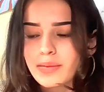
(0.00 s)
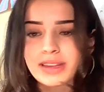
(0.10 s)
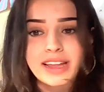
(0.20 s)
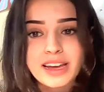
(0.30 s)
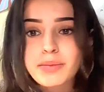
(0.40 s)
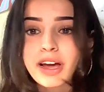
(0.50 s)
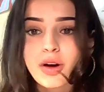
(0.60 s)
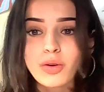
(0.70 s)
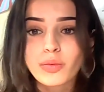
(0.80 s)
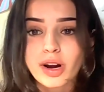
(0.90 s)
um, and like
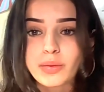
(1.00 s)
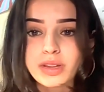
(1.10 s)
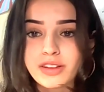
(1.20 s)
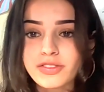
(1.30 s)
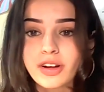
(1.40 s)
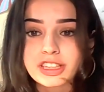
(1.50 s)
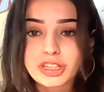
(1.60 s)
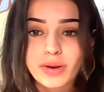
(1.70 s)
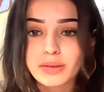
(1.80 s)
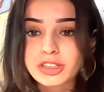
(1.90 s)
my own, where I really felt
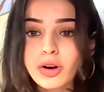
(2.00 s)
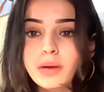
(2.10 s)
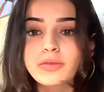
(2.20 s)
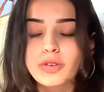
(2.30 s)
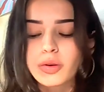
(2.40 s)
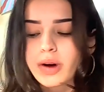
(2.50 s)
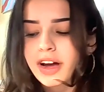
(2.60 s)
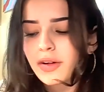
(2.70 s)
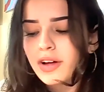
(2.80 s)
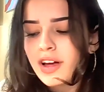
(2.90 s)
as though I was harmed for a
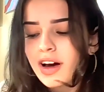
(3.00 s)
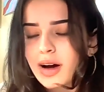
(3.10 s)
while?